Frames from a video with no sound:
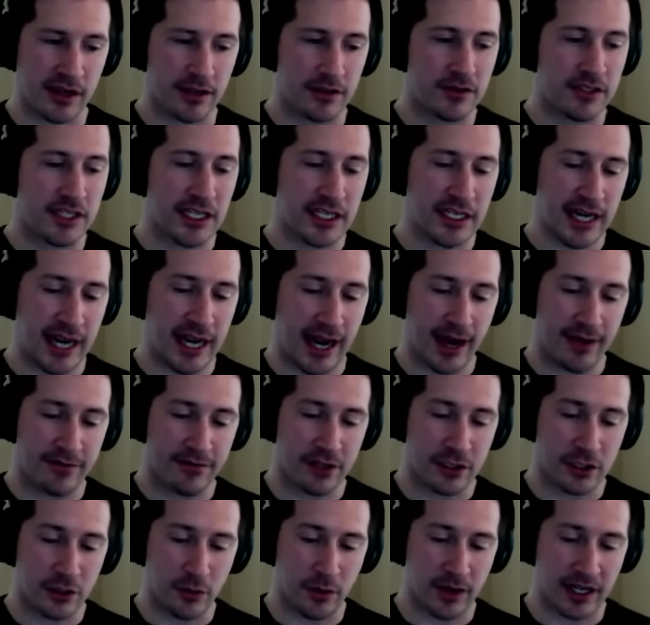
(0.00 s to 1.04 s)
you didn't have the
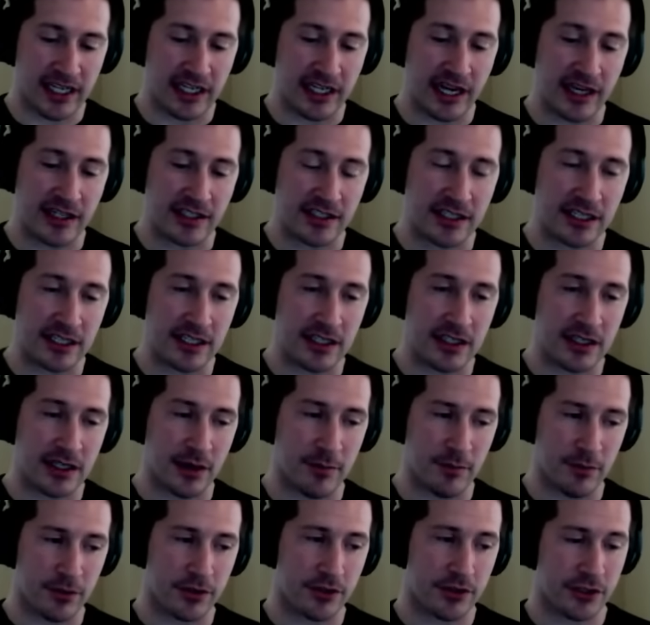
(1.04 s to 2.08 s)
2019
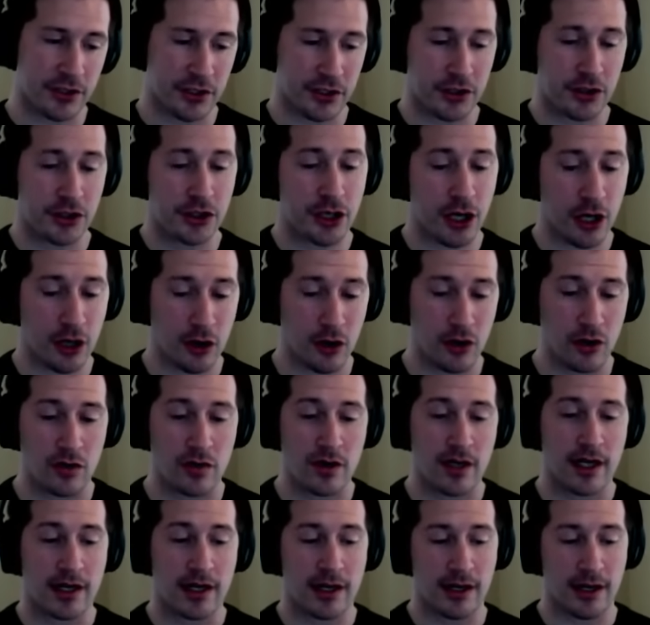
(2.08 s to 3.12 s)
numbers to show
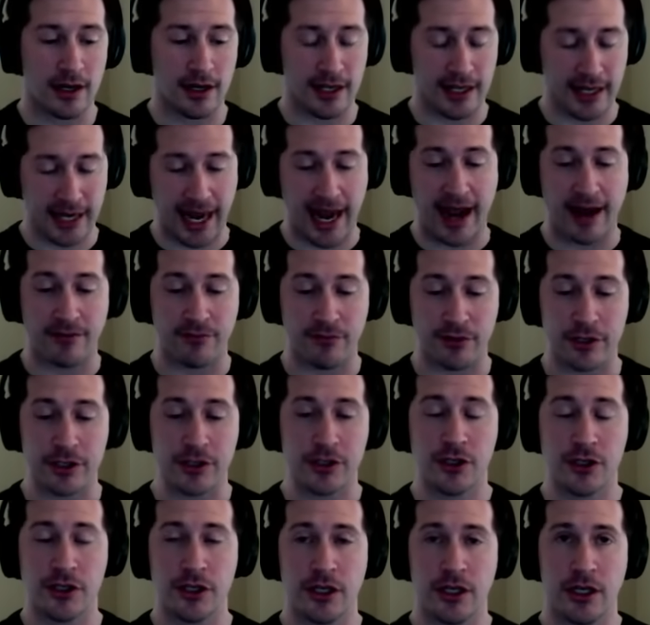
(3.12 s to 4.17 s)
an
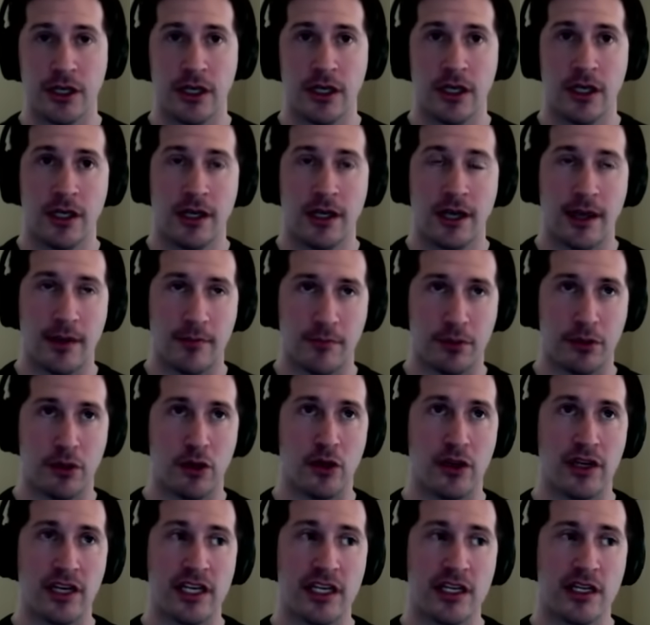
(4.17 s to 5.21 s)
average
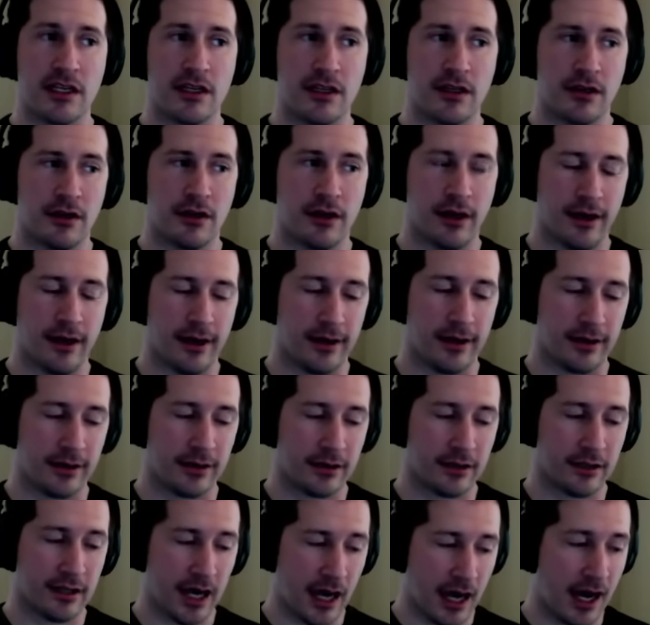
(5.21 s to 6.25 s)
employee
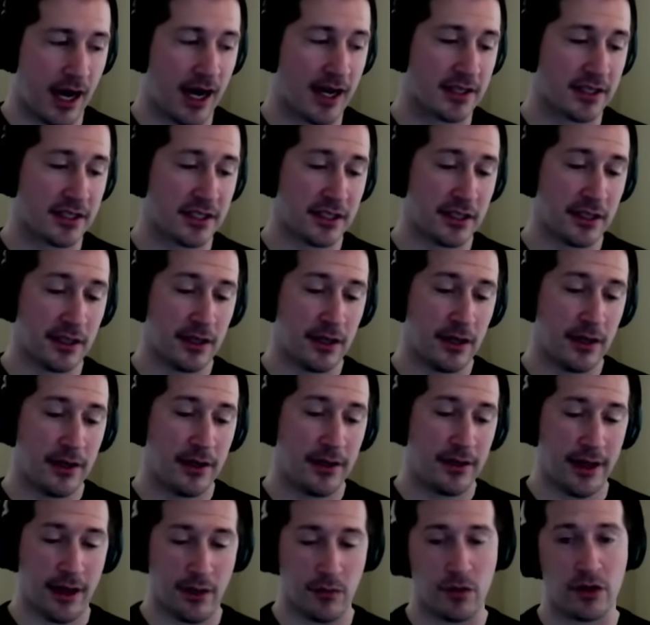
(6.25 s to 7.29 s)
cost
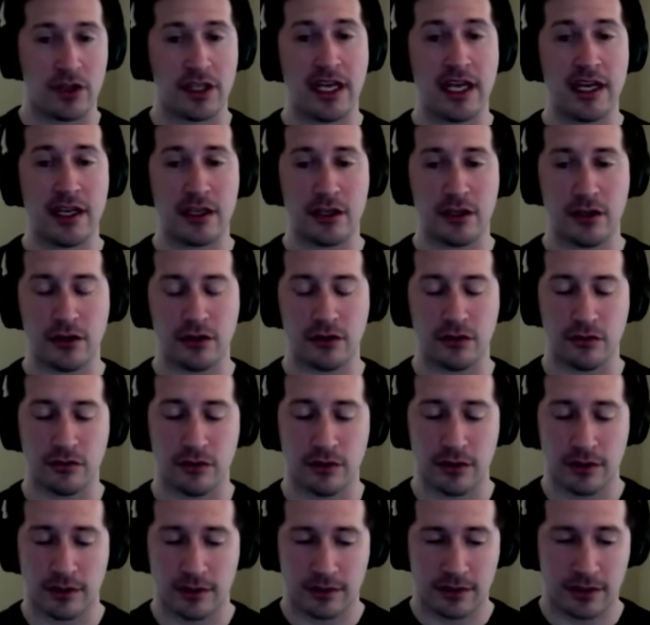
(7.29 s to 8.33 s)
that will get you
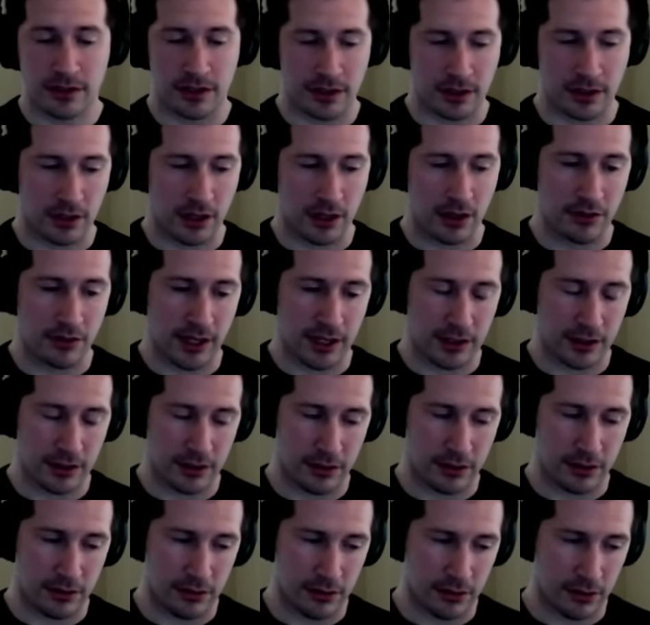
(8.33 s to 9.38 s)
to the loan that
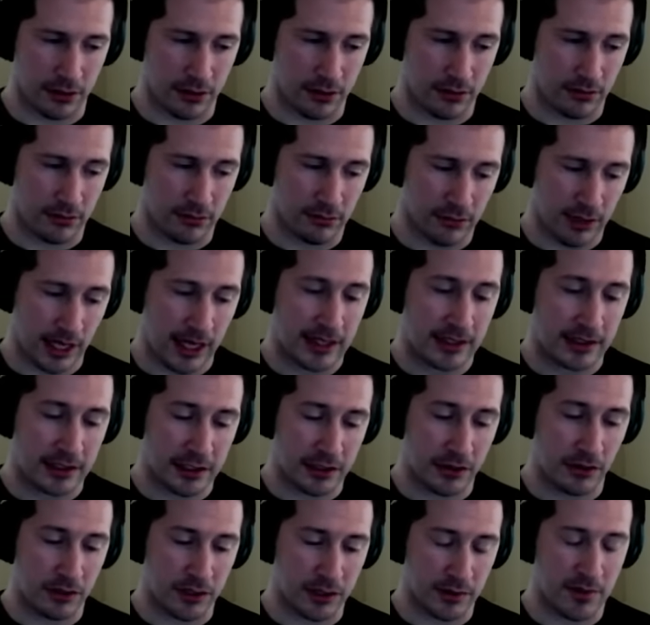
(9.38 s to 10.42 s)
you're likely
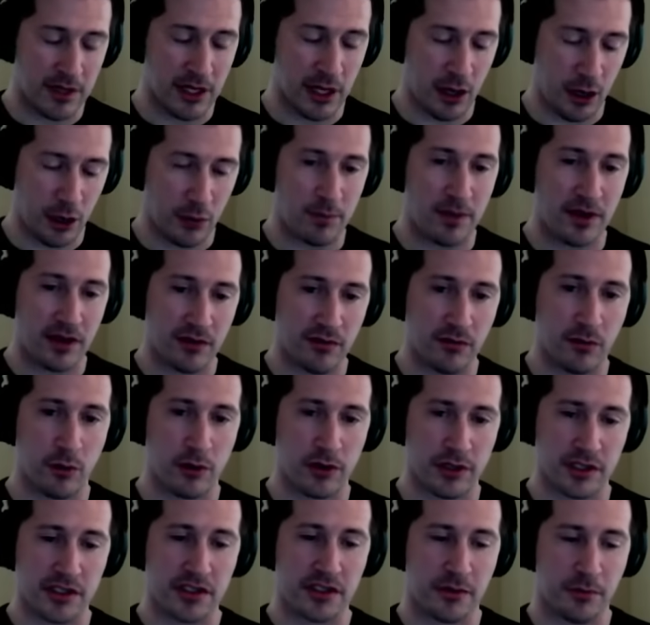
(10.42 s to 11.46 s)
going to be hoping for
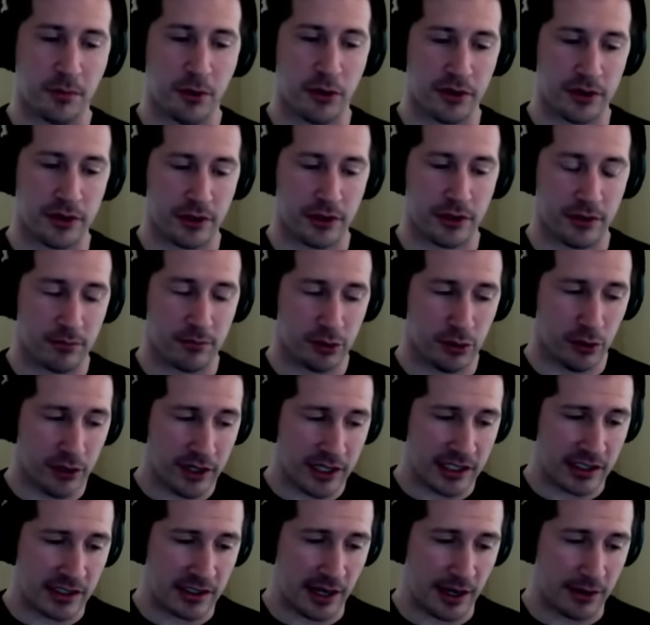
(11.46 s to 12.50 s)
to support your
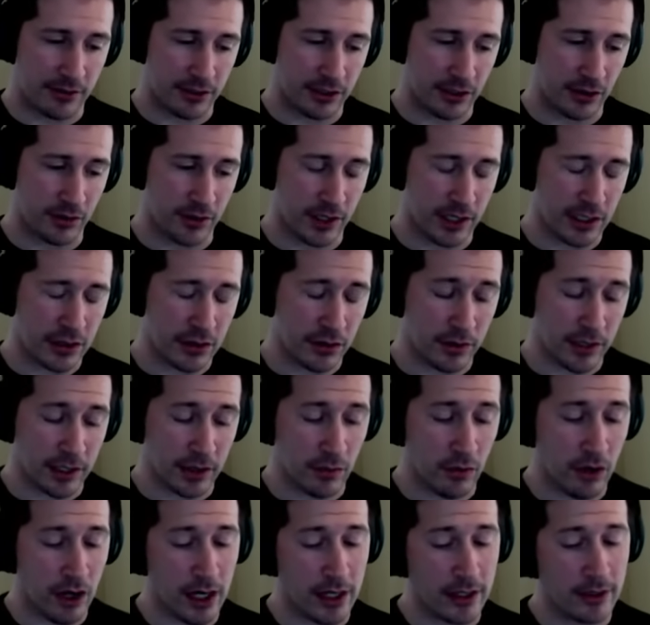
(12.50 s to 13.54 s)
employees now in
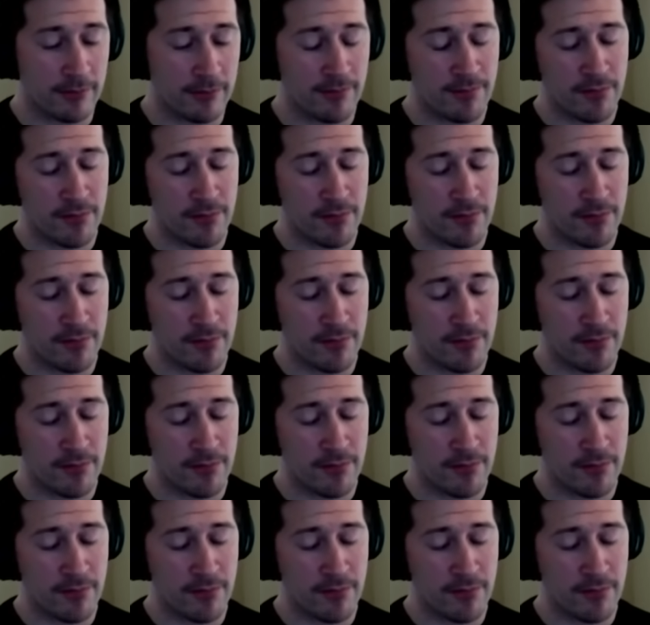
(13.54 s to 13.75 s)
2021.